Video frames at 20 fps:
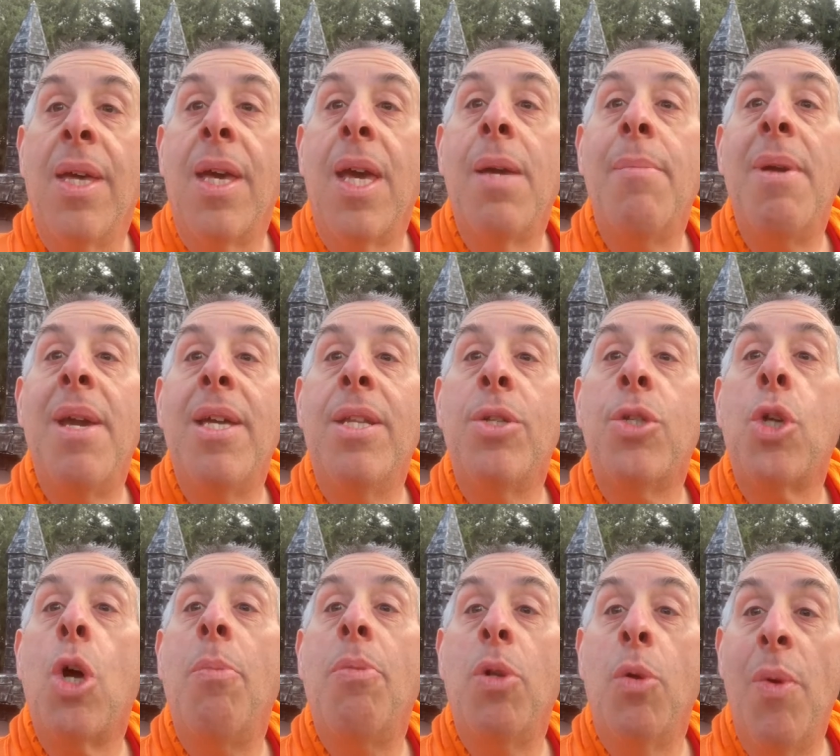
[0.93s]
Hey man, it's
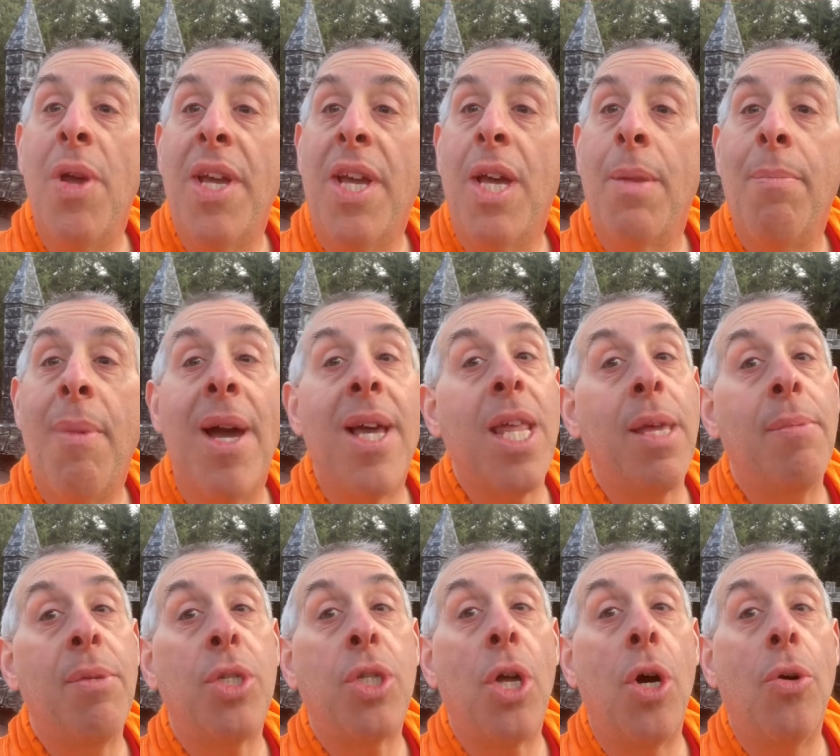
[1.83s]
opening weekend. My
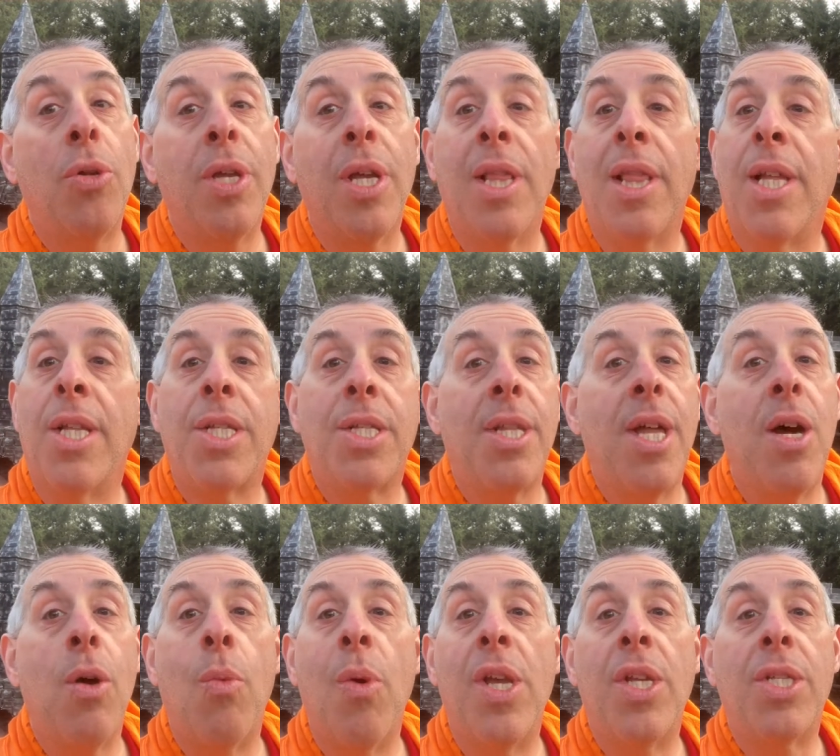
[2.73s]
name is Tony. Let's
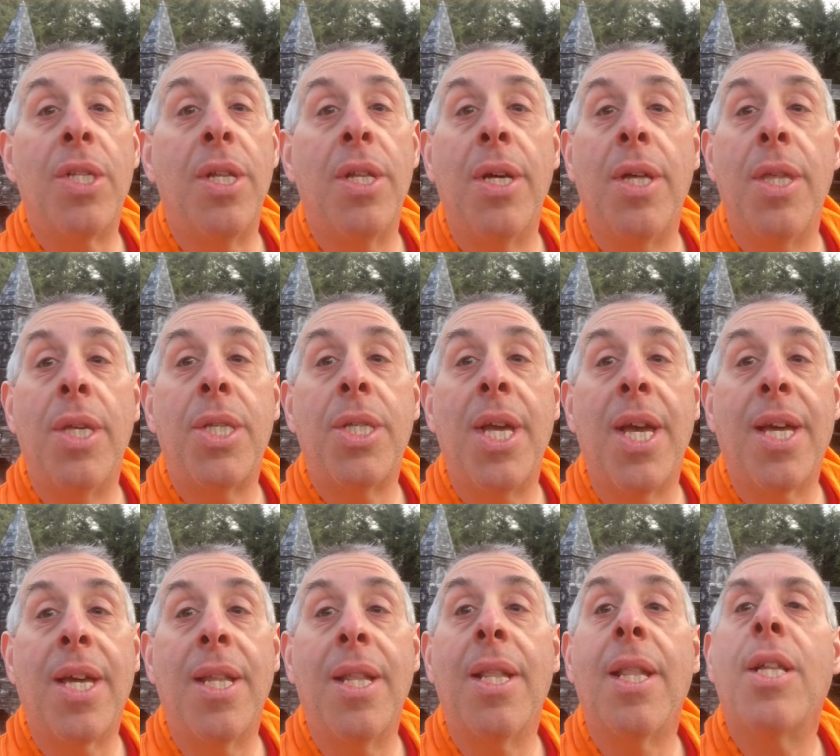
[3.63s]
not waste another
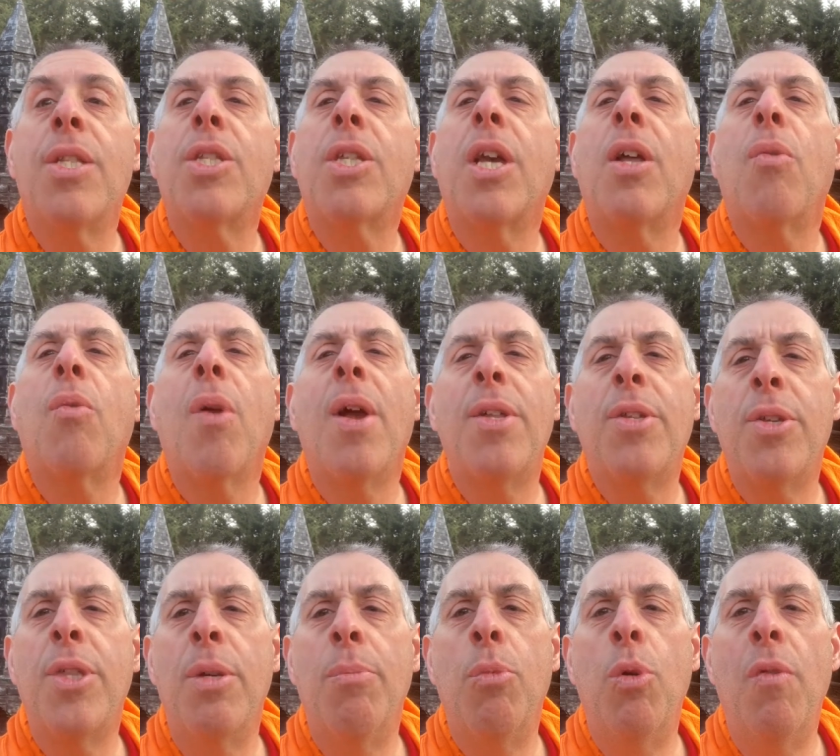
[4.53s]
second. Let's get right
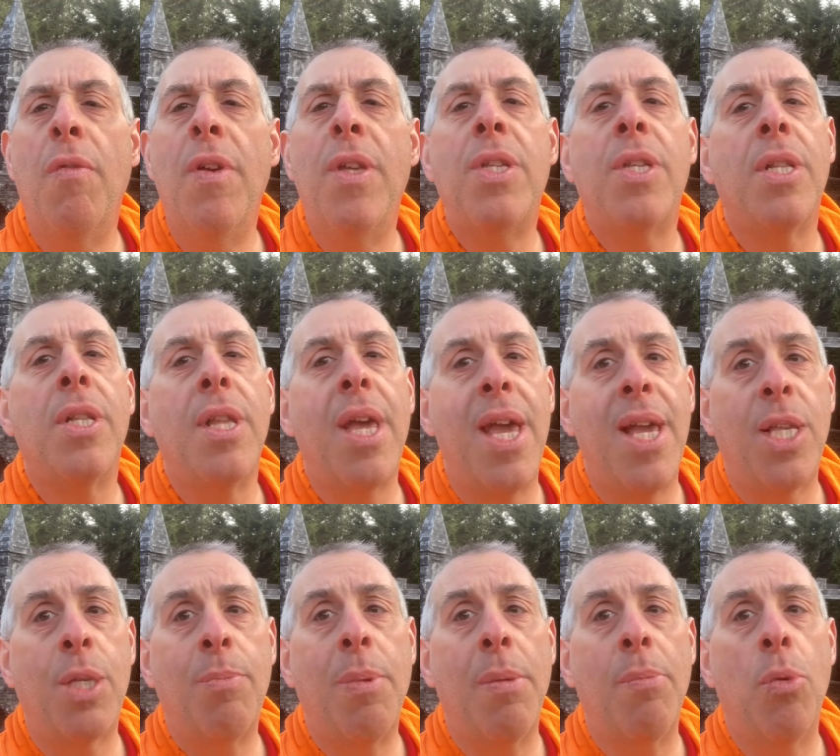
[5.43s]
to the movies and
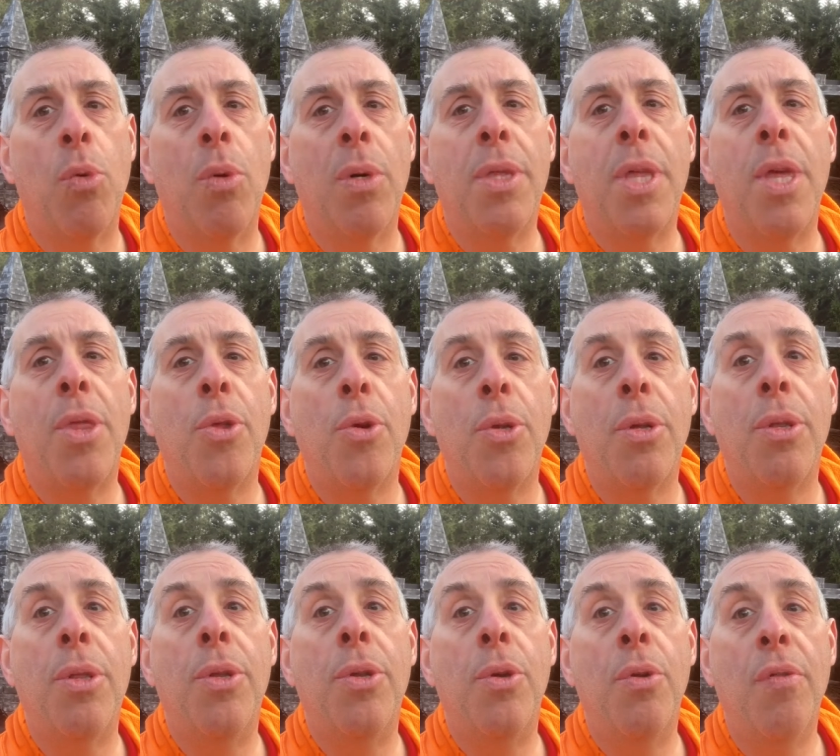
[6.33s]
ask people what they thought
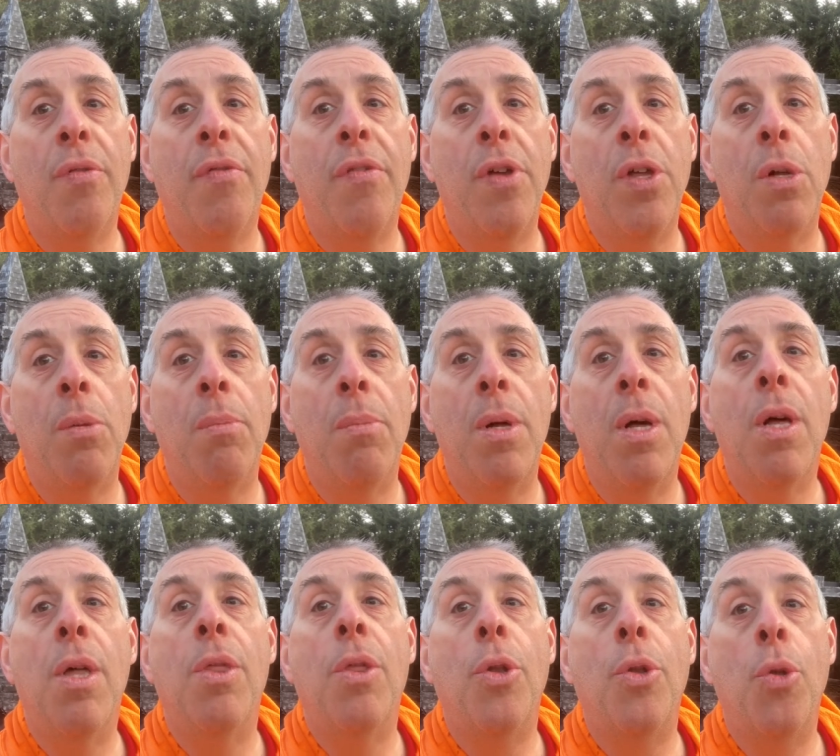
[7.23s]
of the new film,
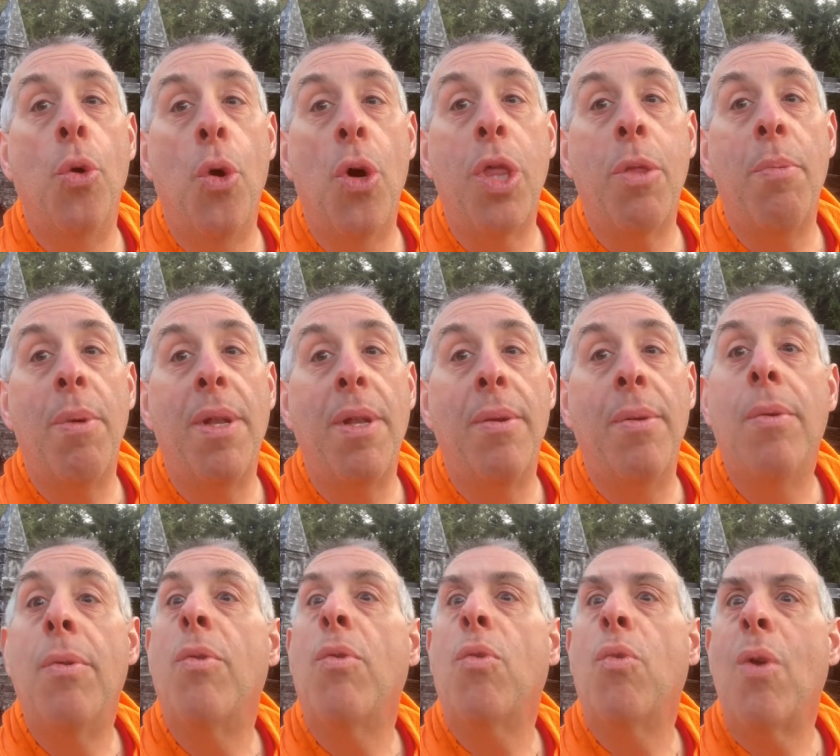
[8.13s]
The Northman,
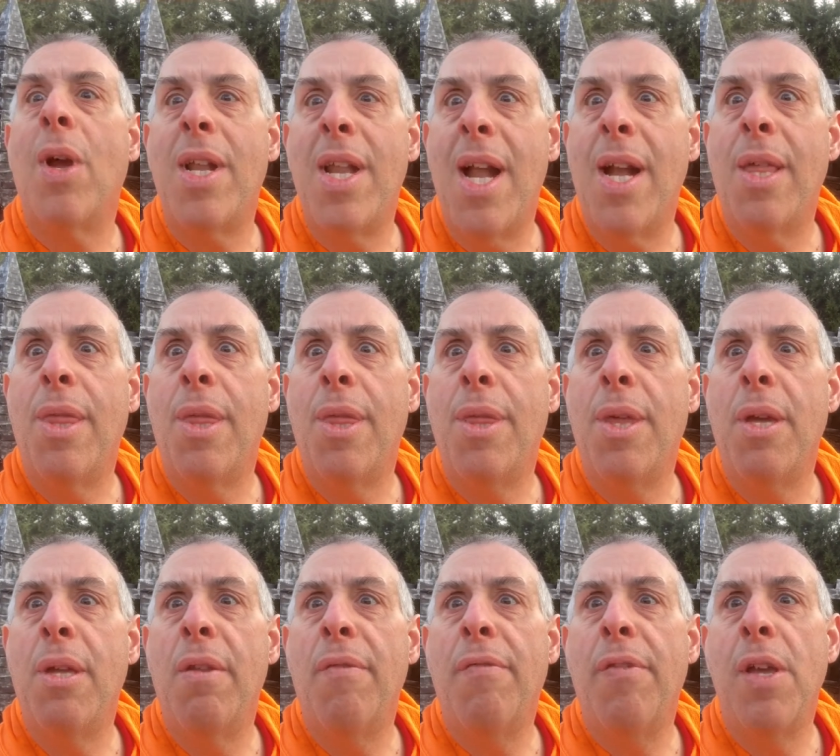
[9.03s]
right out of the
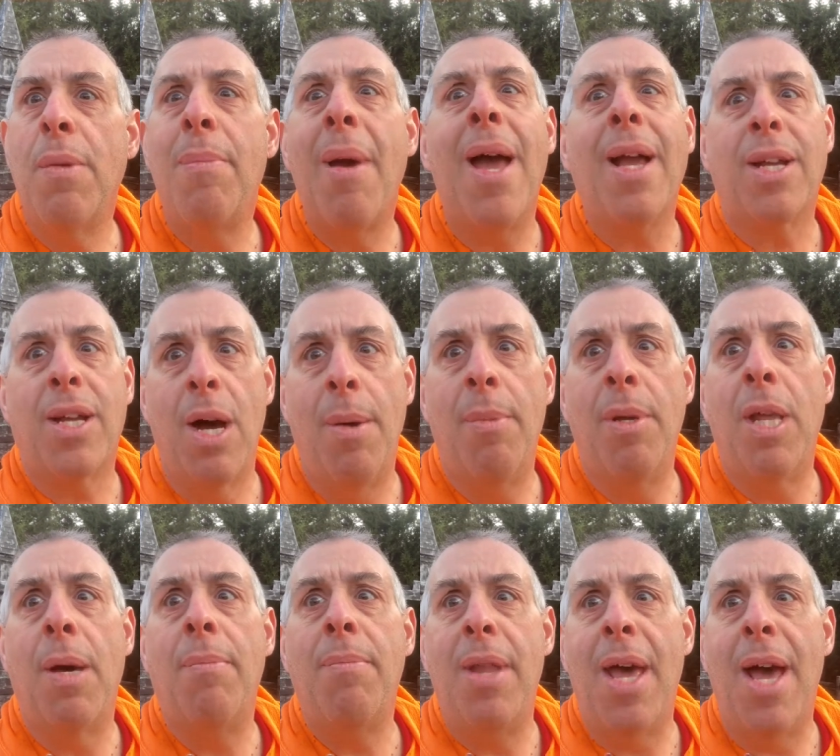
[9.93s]
theater feedback coming
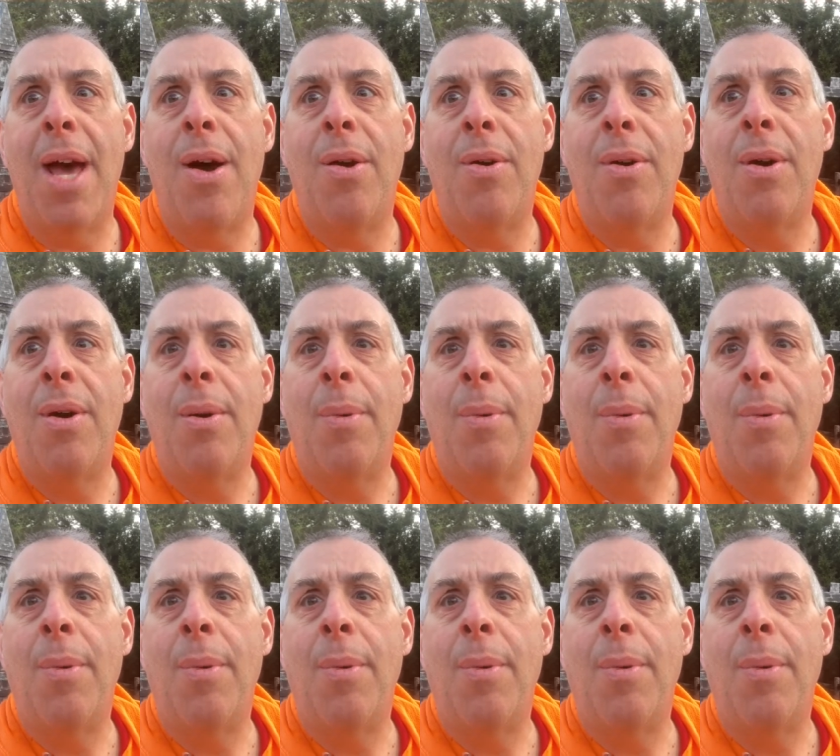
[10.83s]
up now.